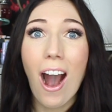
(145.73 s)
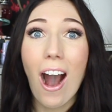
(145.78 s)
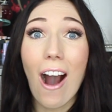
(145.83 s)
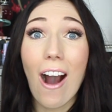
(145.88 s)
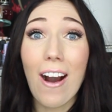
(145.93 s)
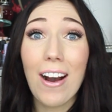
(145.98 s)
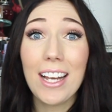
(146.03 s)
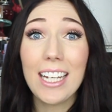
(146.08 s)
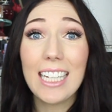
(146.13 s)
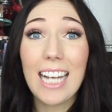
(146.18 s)

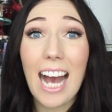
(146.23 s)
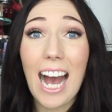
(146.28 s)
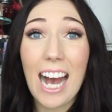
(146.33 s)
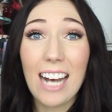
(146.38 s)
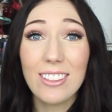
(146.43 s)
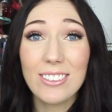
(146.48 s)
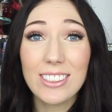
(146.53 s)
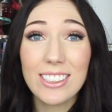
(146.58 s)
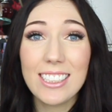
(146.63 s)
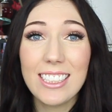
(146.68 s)
I
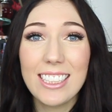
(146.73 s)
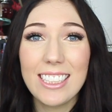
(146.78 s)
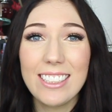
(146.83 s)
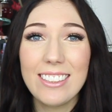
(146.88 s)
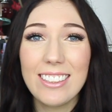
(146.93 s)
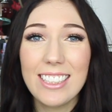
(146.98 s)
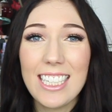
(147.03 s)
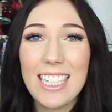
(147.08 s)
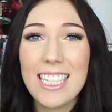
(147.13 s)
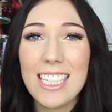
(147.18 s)

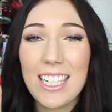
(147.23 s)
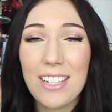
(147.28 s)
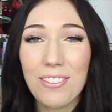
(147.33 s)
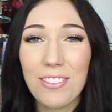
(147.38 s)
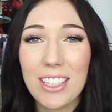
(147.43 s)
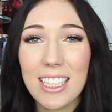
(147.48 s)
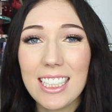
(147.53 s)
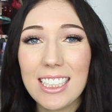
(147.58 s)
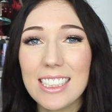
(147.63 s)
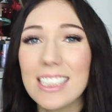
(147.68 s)
absolutely
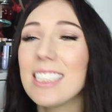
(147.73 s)
love this.